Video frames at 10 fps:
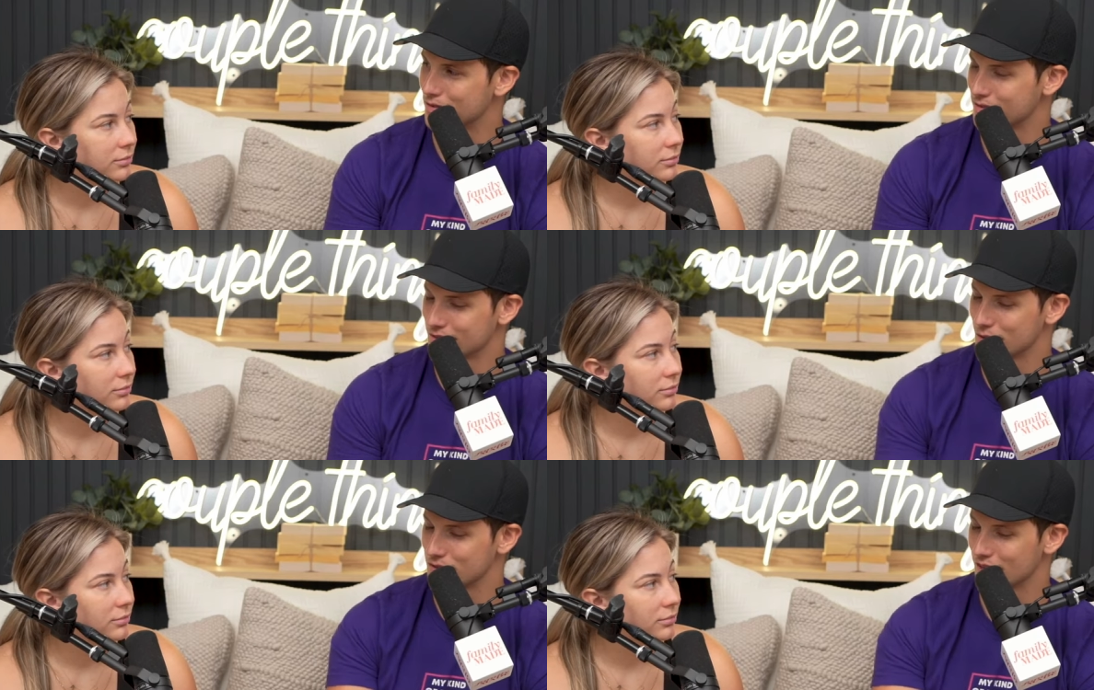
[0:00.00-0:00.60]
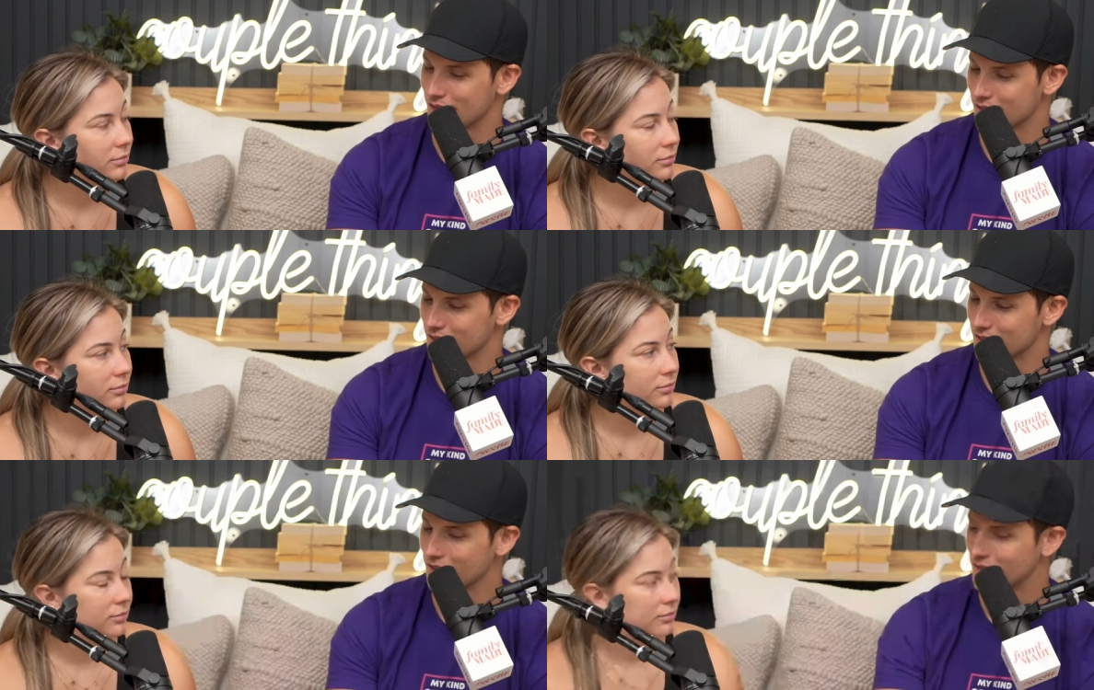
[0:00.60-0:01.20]
Speaker 1: So it's like
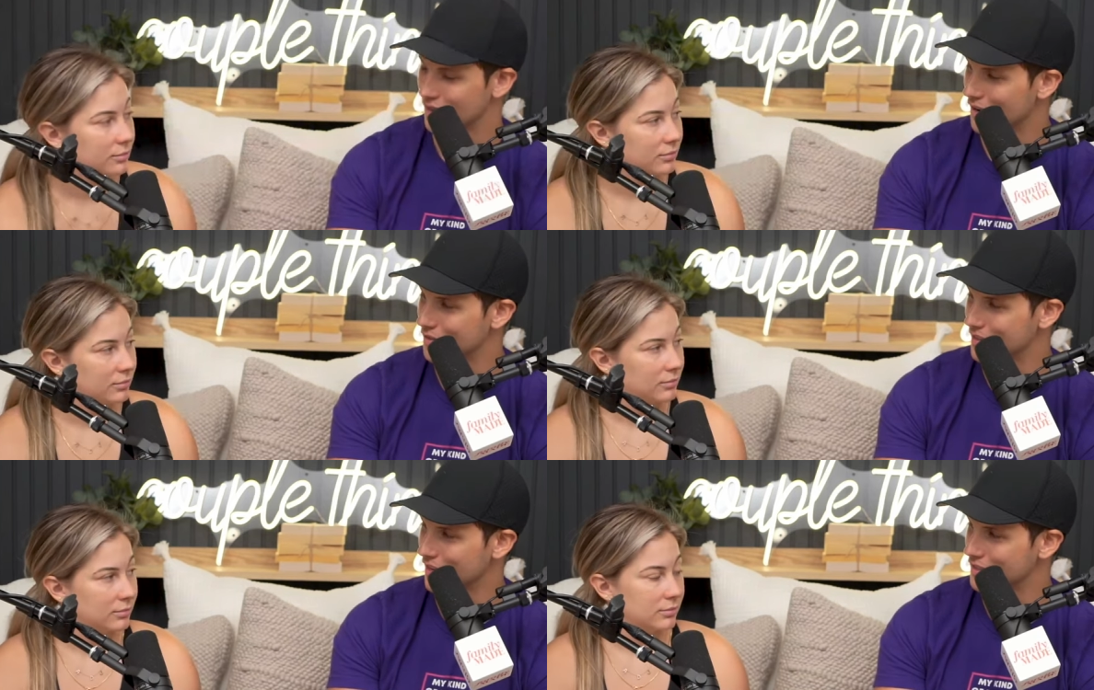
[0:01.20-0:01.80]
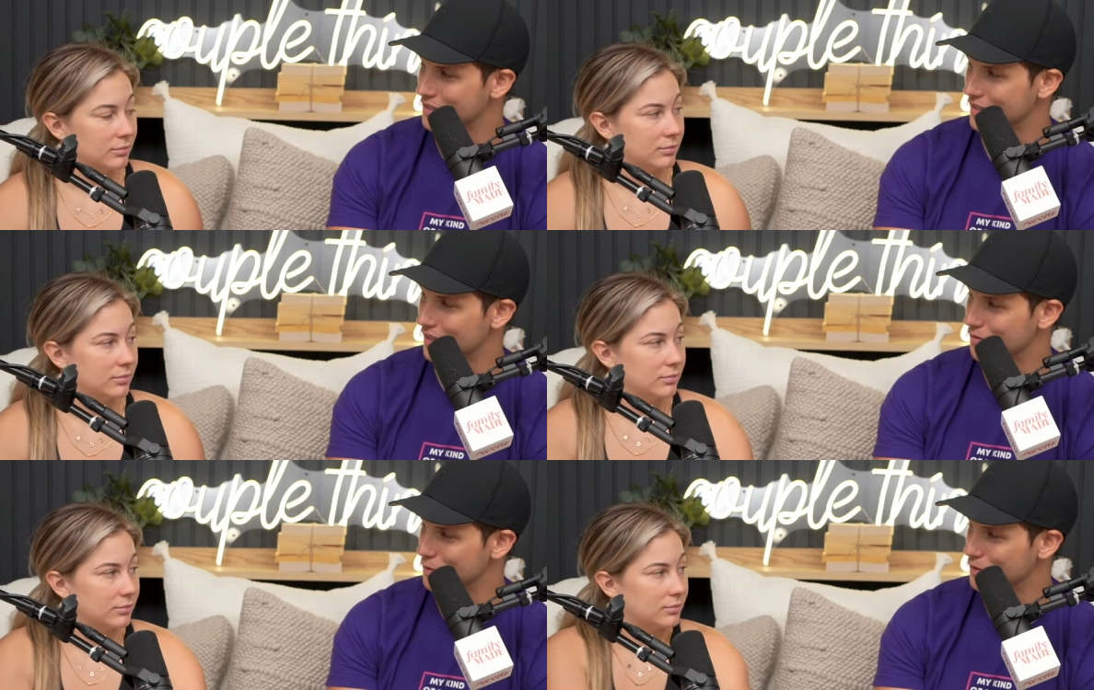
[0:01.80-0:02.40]
everything I just said,
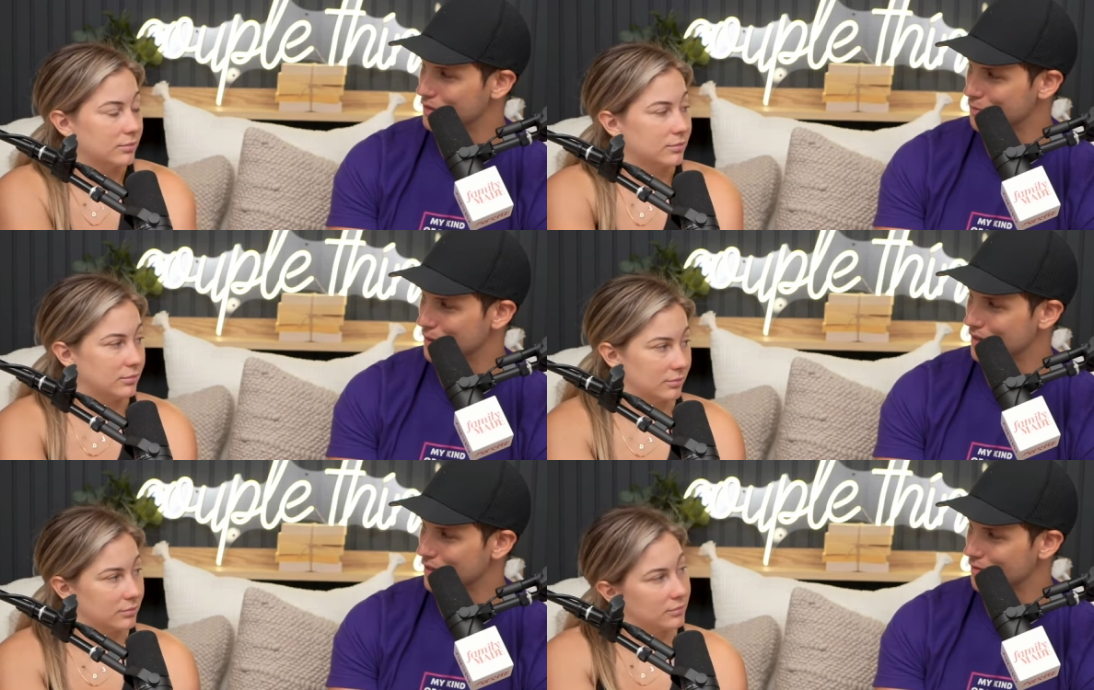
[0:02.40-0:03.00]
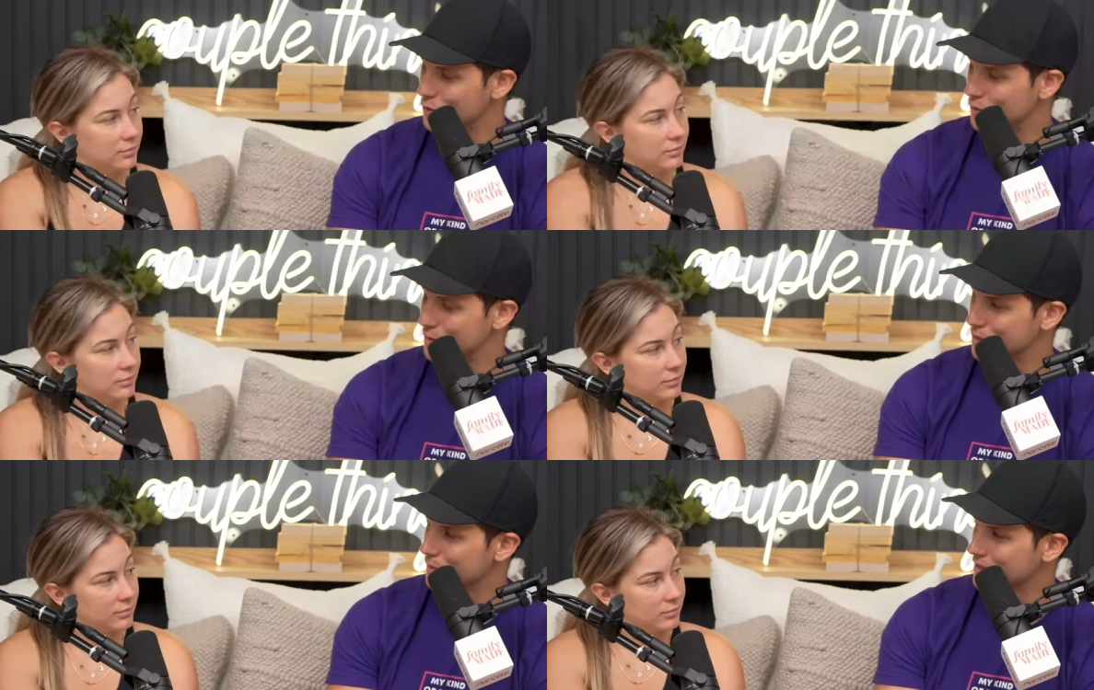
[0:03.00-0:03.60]
the fruits of the Spirit, love, joy,
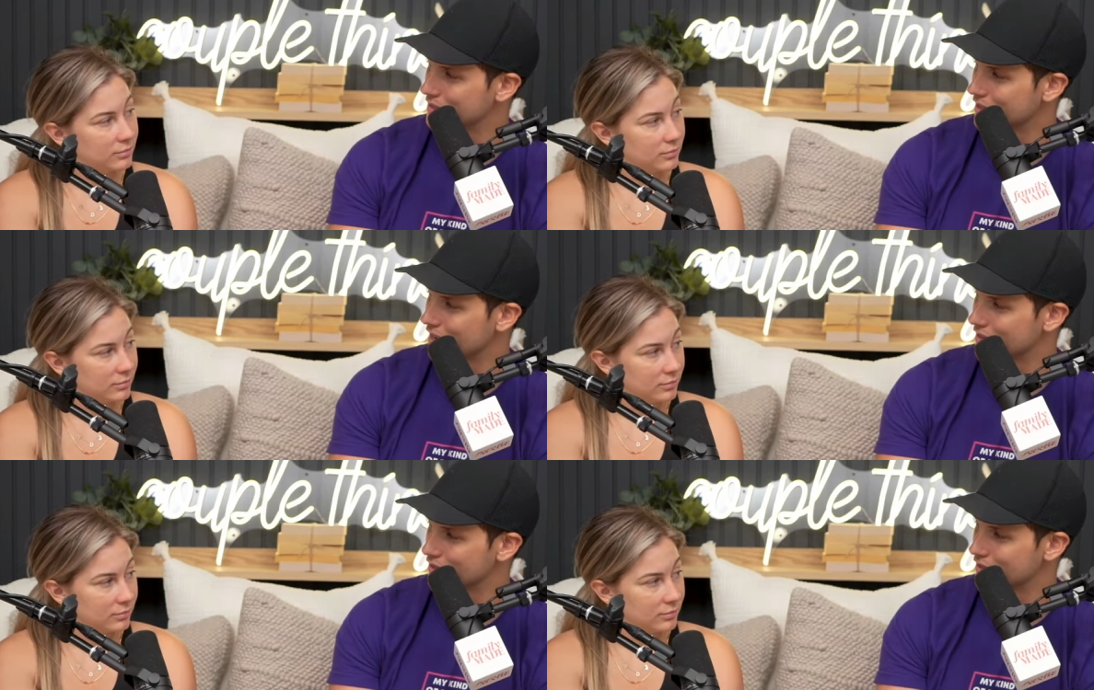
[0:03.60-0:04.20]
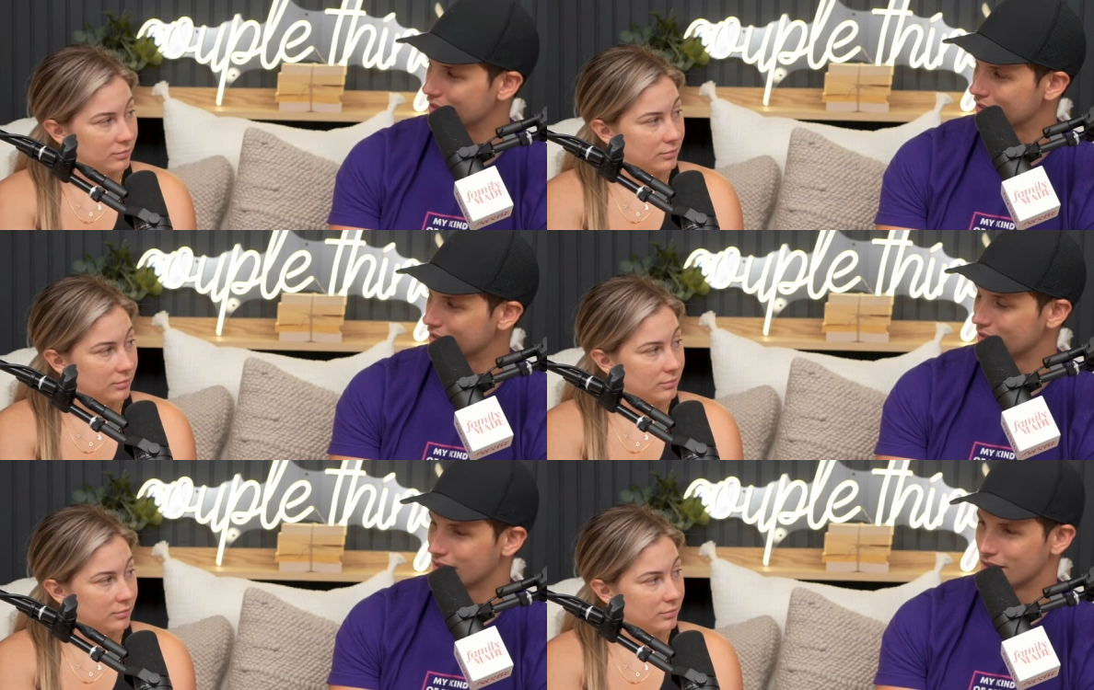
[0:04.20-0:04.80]
peace, patience, kindness, goodness,
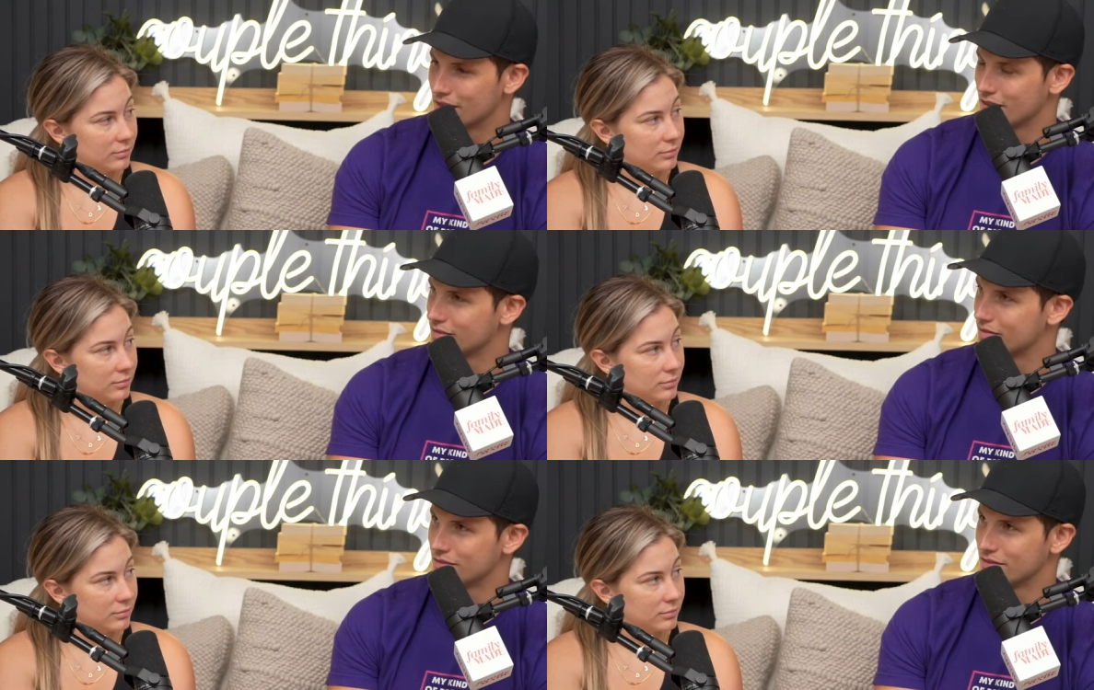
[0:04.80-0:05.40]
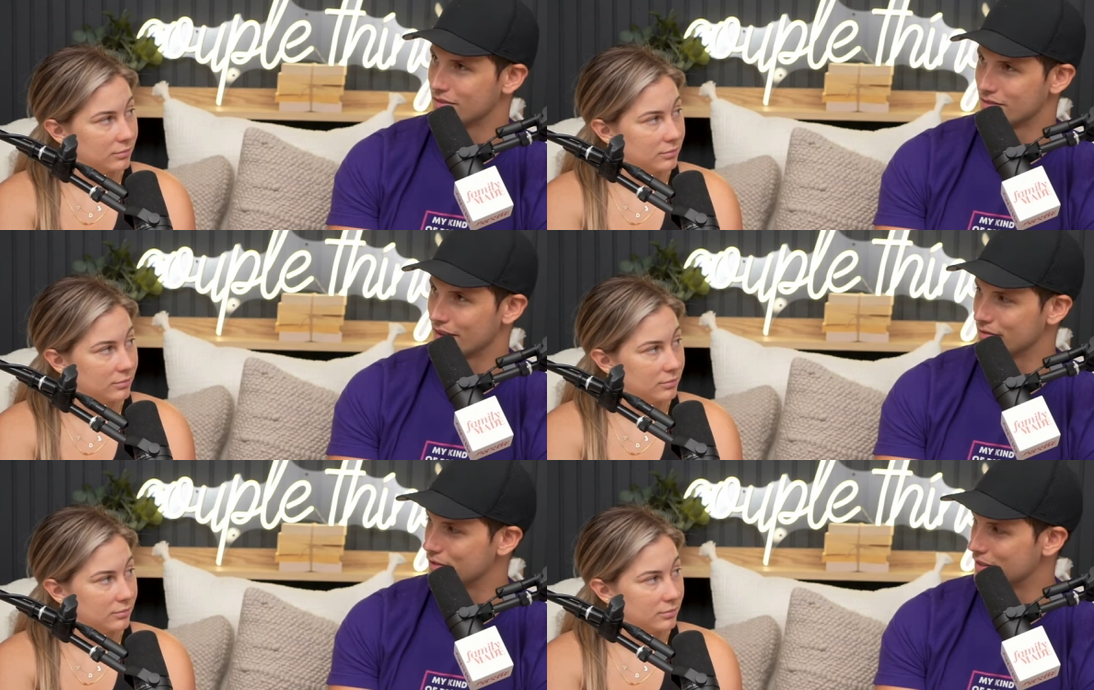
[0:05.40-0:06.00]

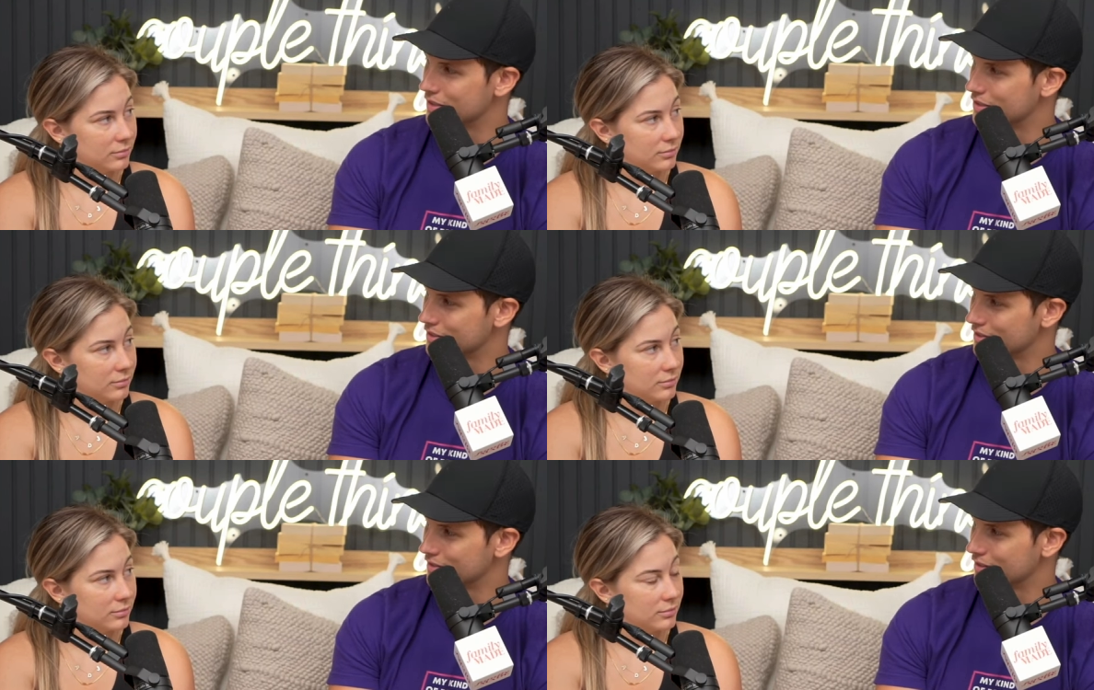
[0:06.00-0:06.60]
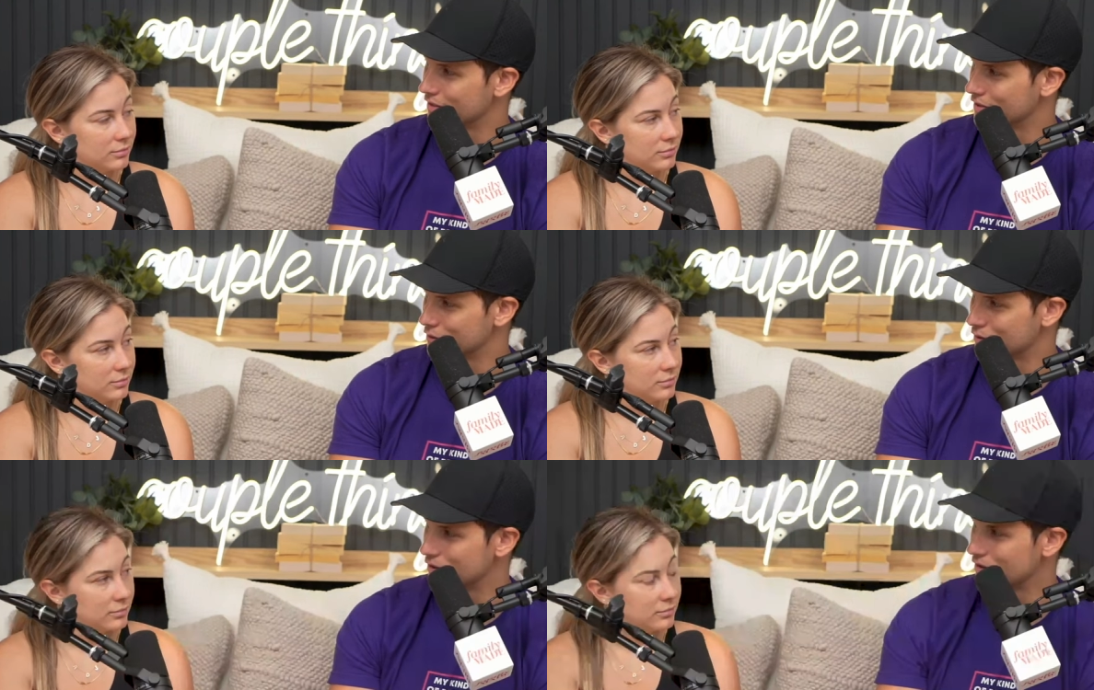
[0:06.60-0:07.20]
faithfulness,
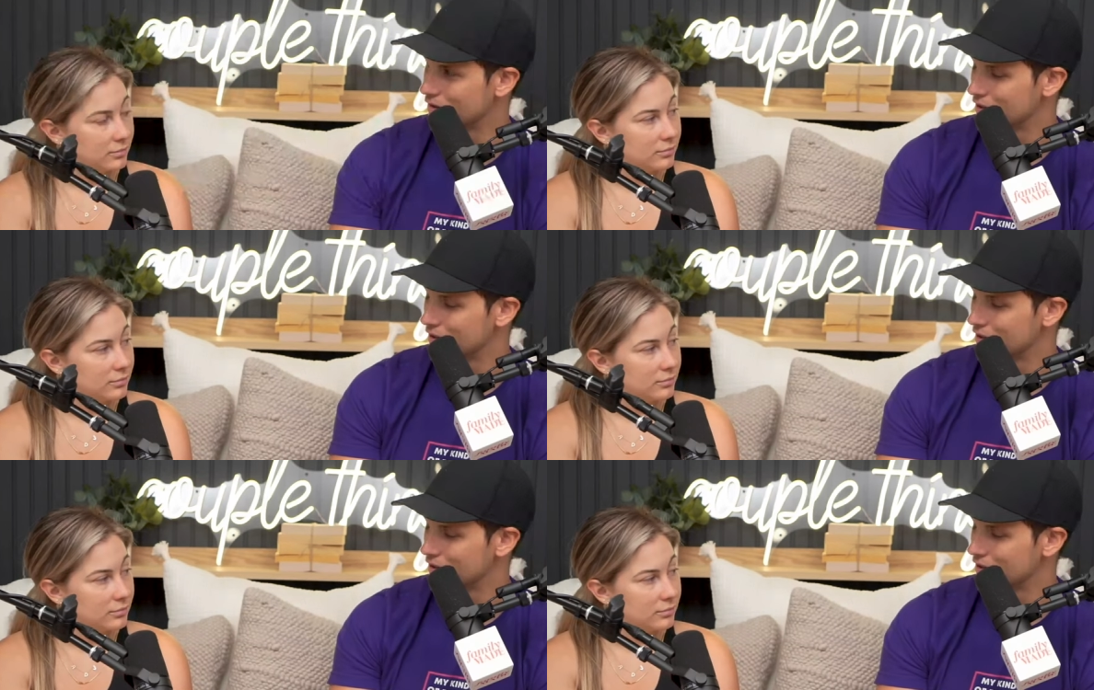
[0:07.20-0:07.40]
self-control.